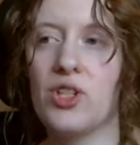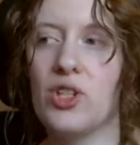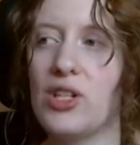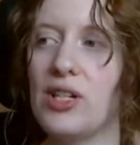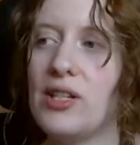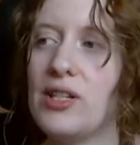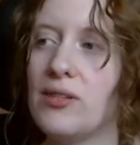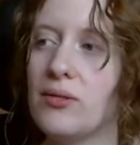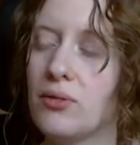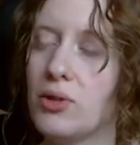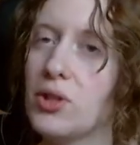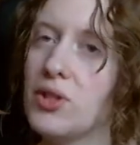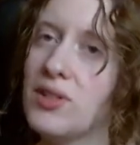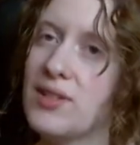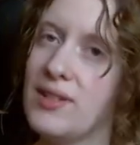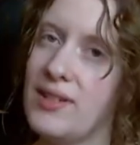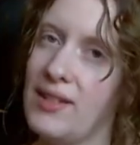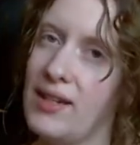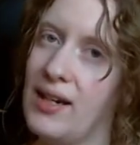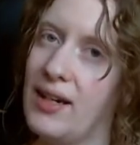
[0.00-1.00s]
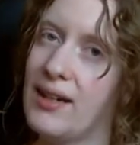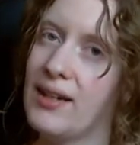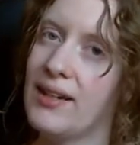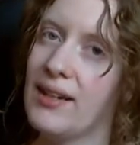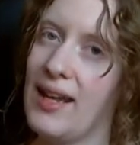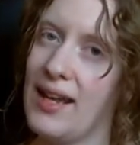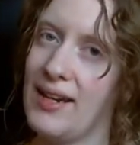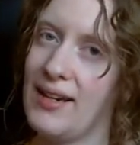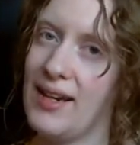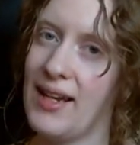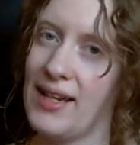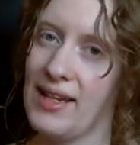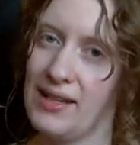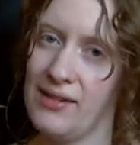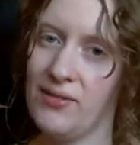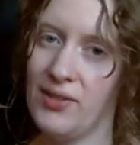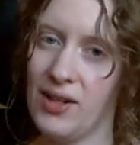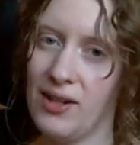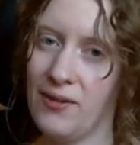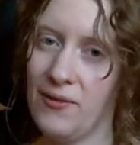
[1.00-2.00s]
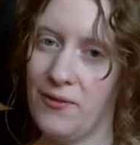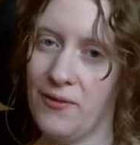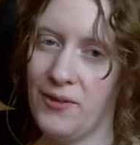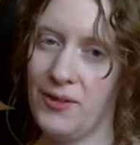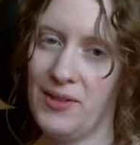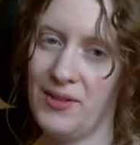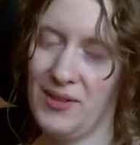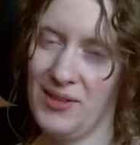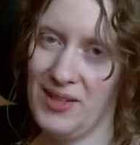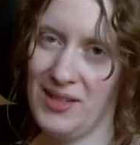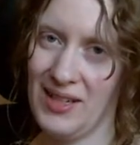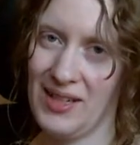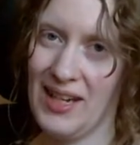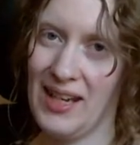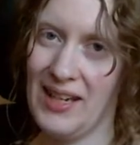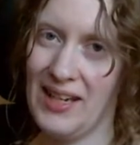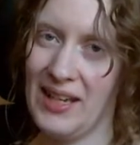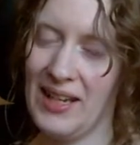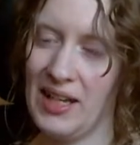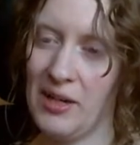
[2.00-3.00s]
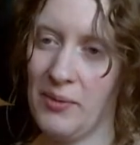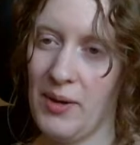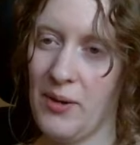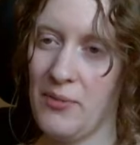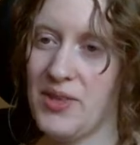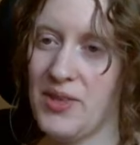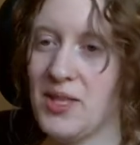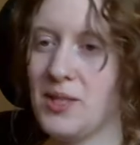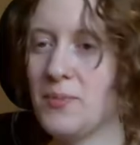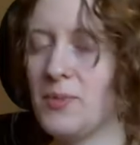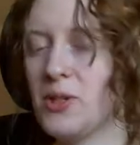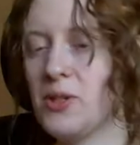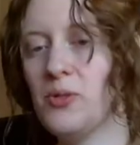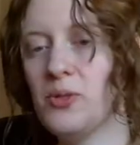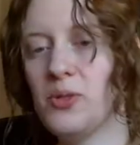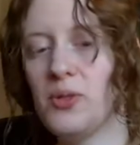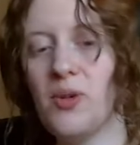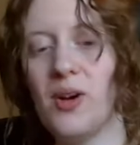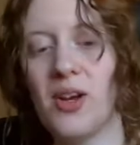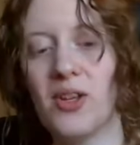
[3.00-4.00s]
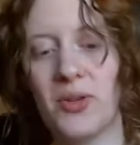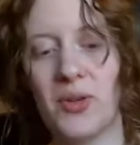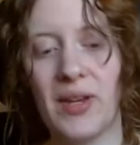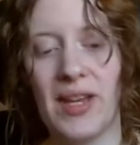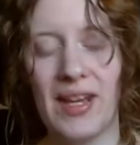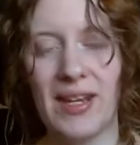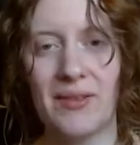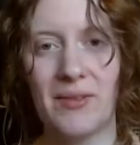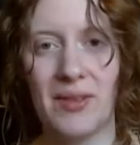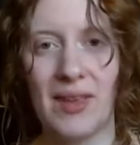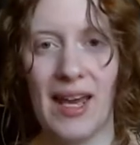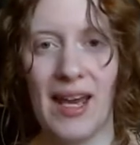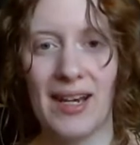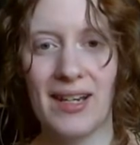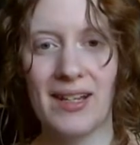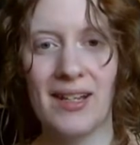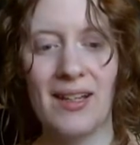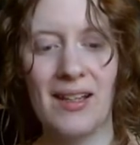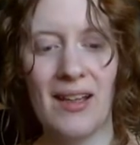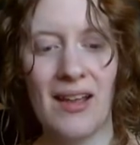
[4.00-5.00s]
She looks young and naive enough to kind of get away with this, but you do also get that